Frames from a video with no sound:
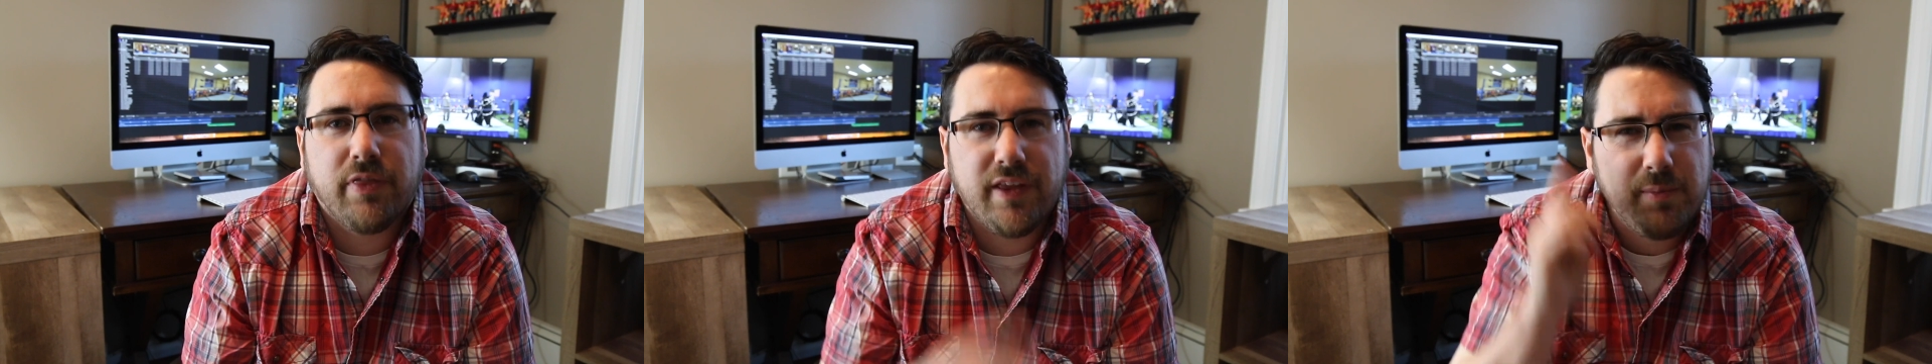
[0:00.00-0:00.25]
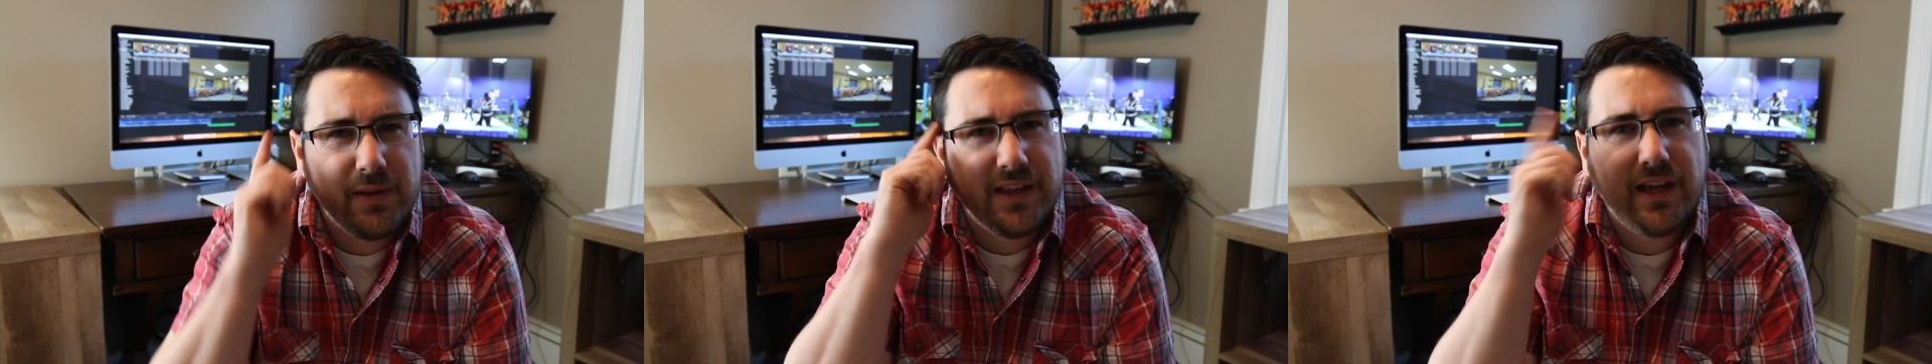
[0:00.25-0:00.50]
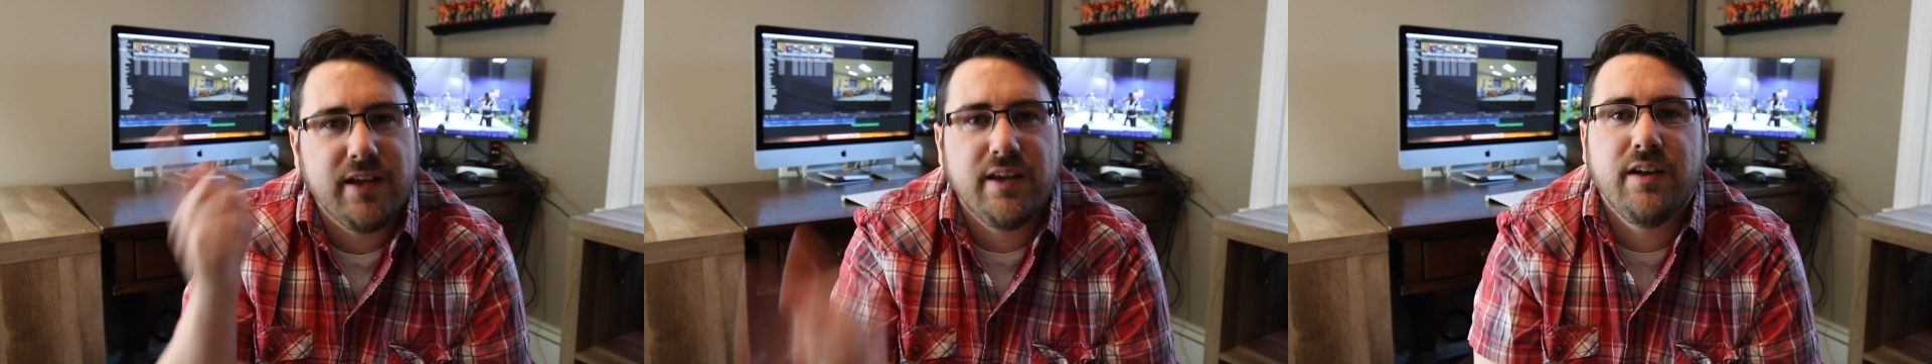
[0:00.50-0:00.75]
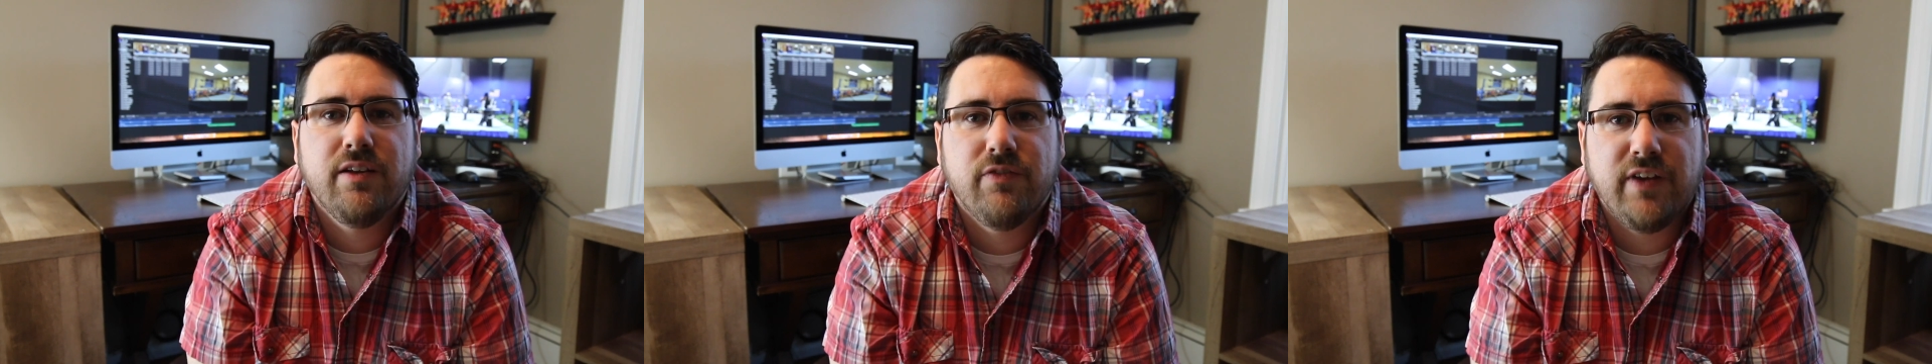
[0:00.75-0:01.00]
Think about that
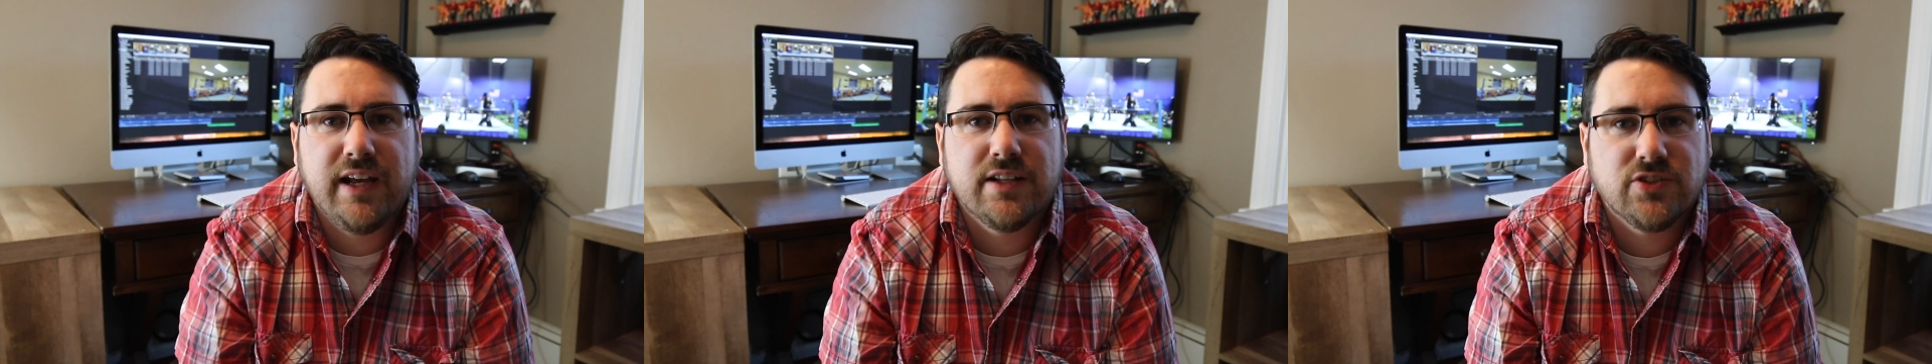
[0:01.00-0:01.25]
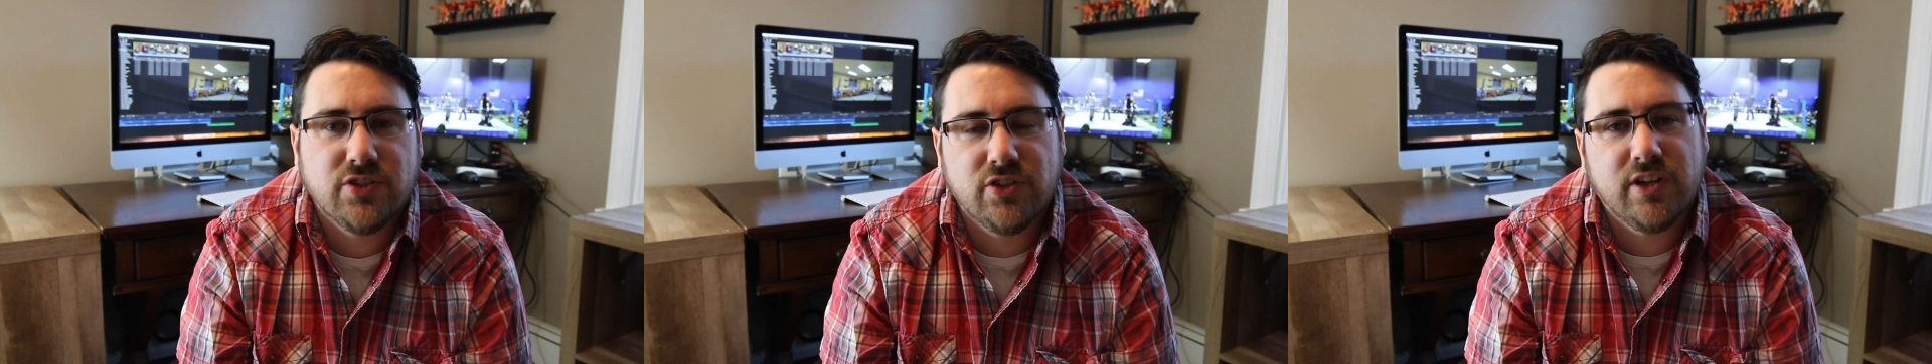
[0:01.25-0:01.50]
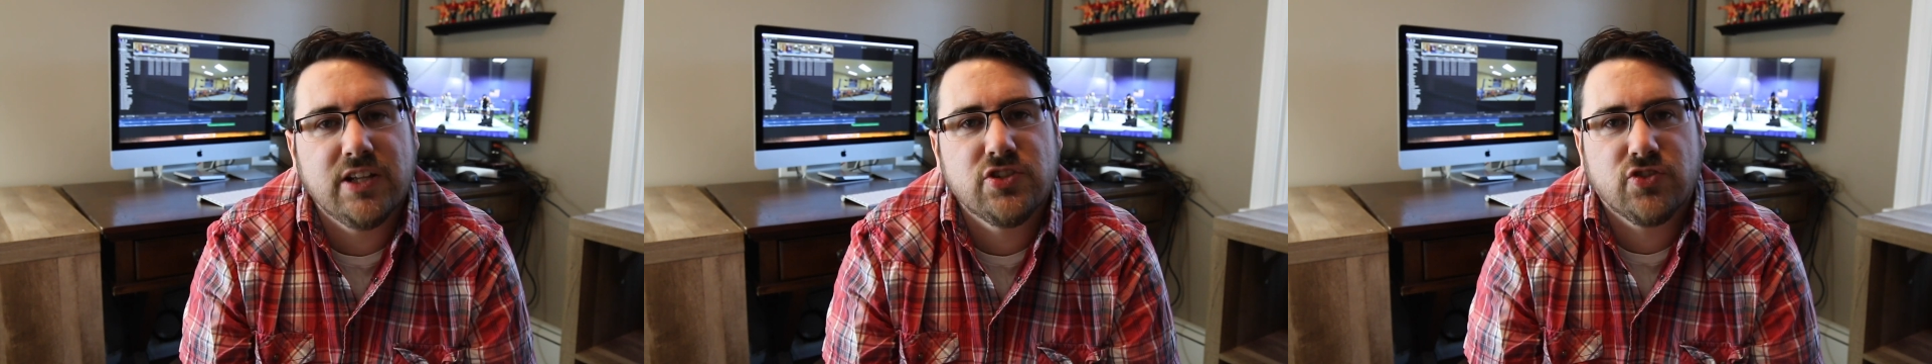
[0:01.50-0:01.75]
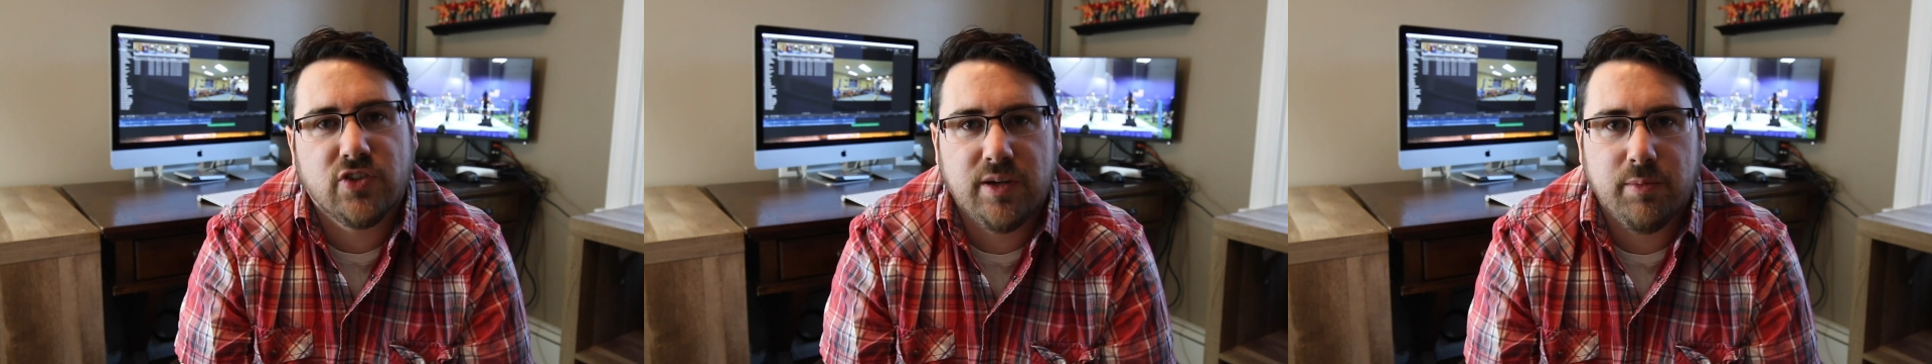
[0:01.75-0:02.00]
in advance so you're not
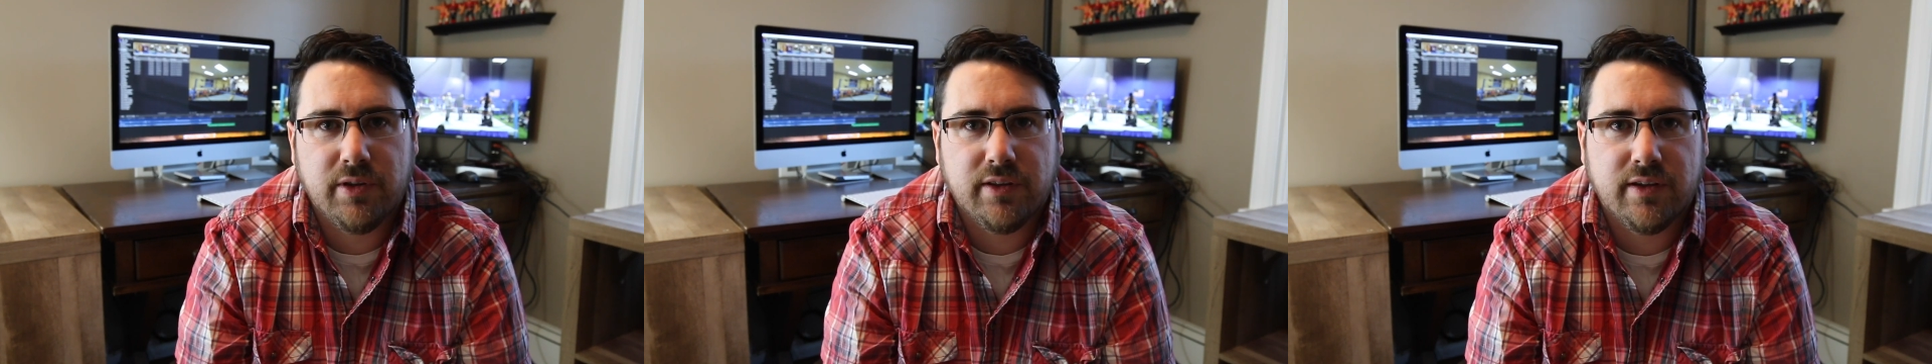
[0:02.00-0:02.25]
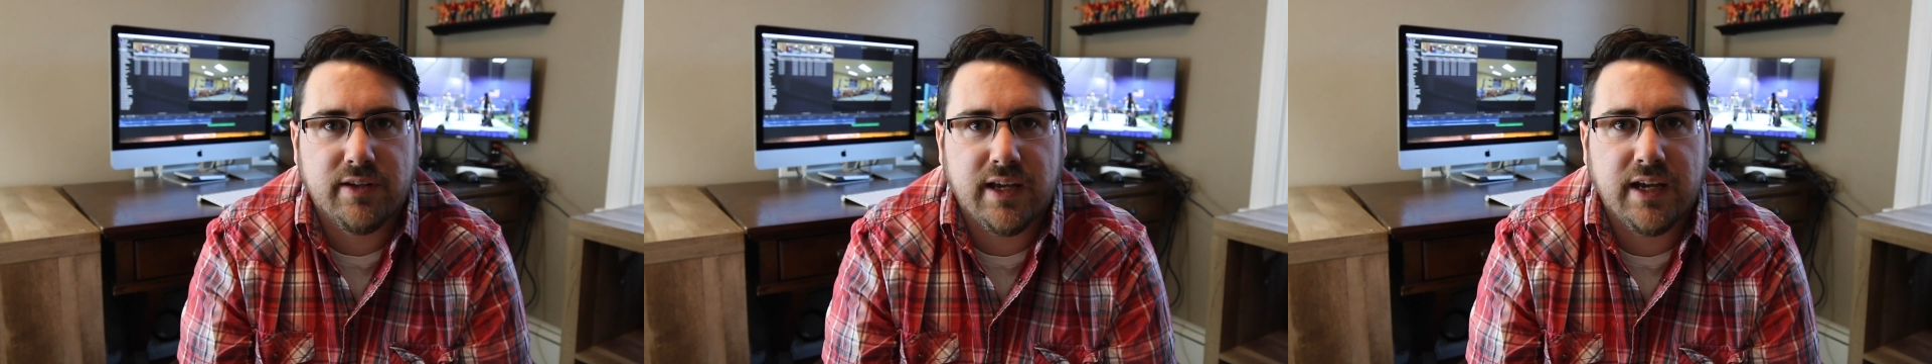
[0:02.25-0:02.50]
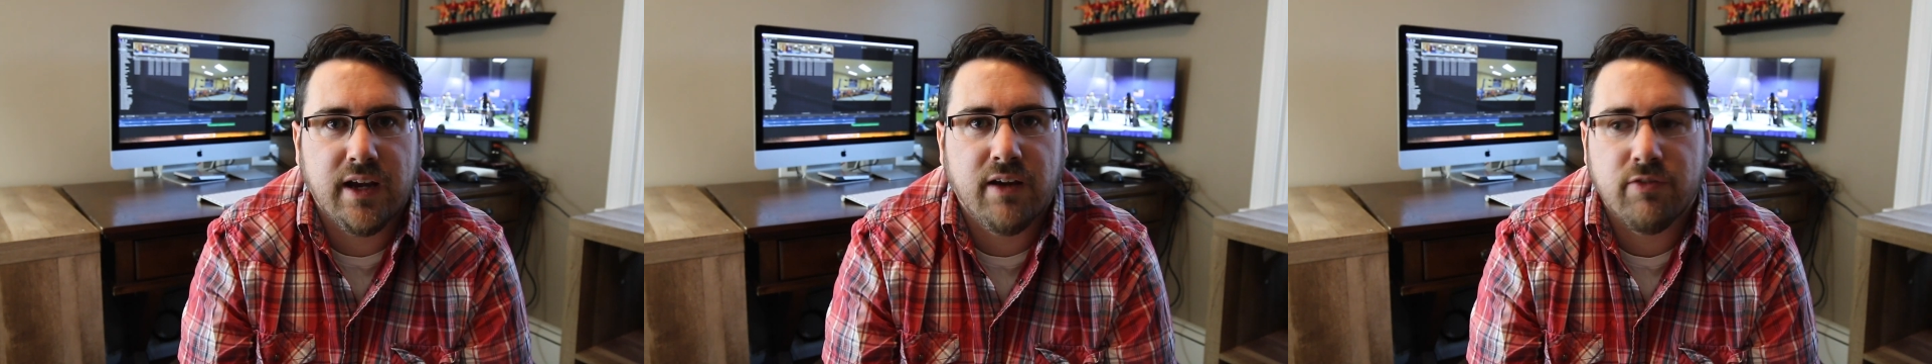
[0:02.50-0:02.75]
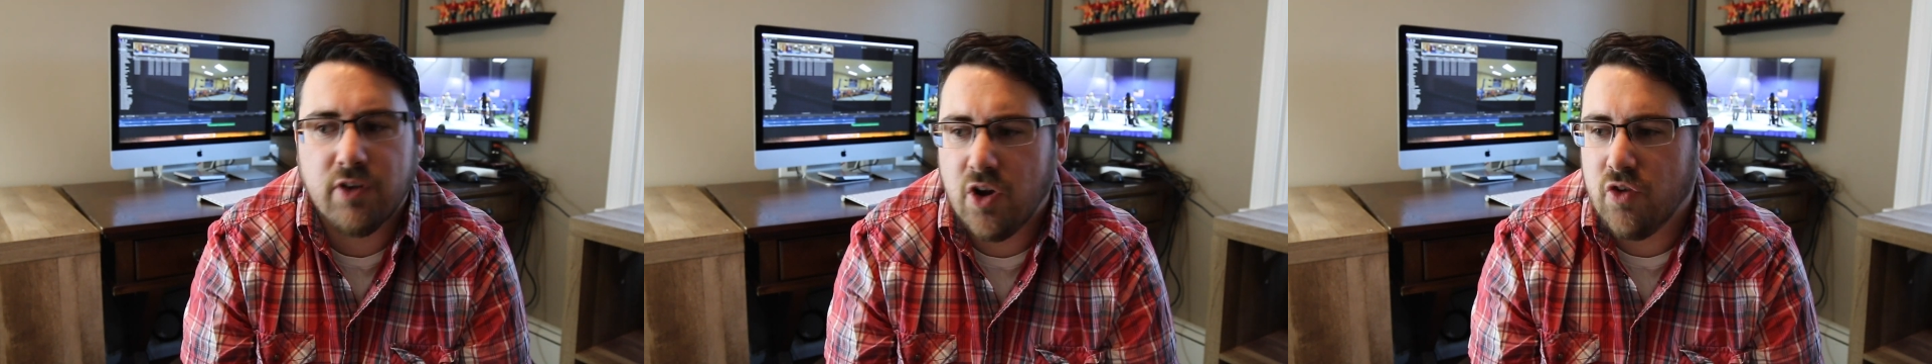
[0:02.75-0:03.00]
scrambling the day of.